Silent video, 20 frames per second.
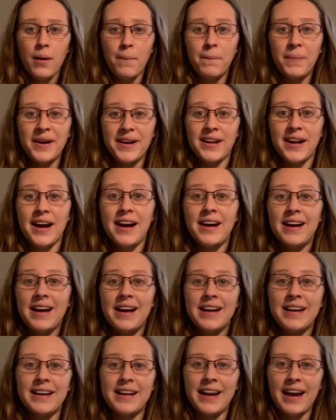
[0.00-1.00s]
But
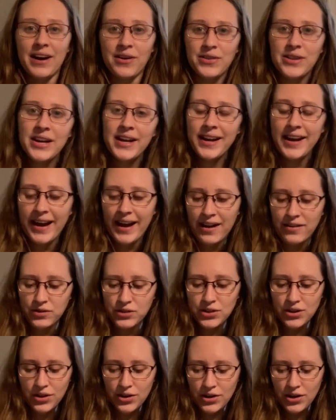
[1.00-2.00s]
now that I have
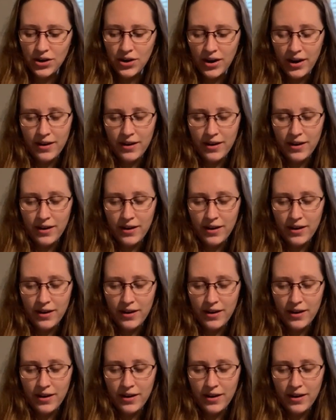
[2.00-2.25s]
a daughter,